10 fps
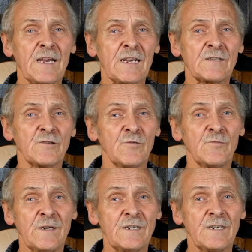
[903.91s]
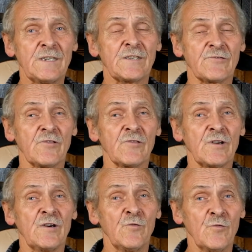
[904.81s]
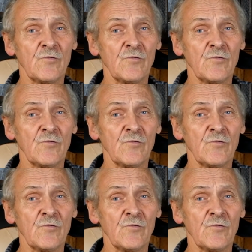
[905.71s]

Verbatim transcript: axle which is stronger all